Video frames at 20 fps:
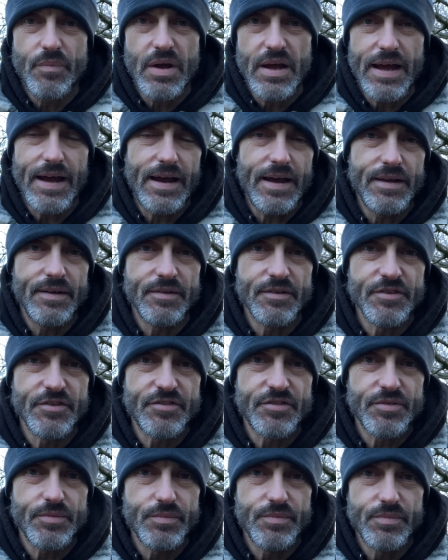
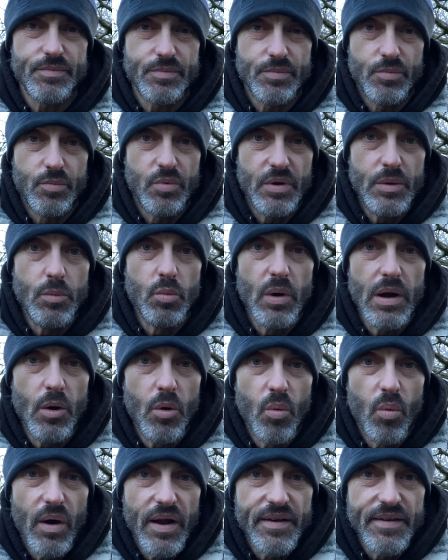and we
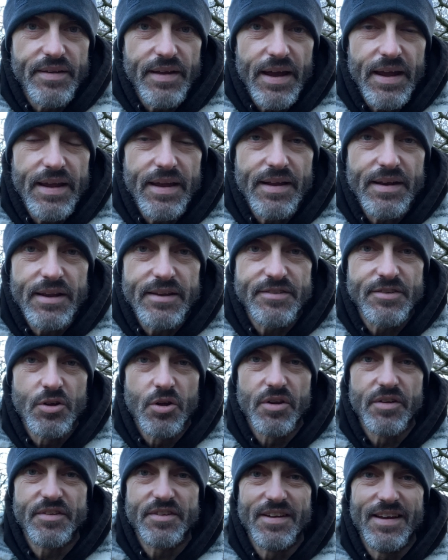will one day and it's
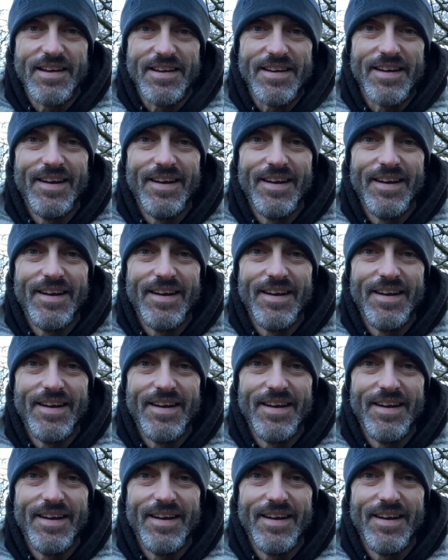not to,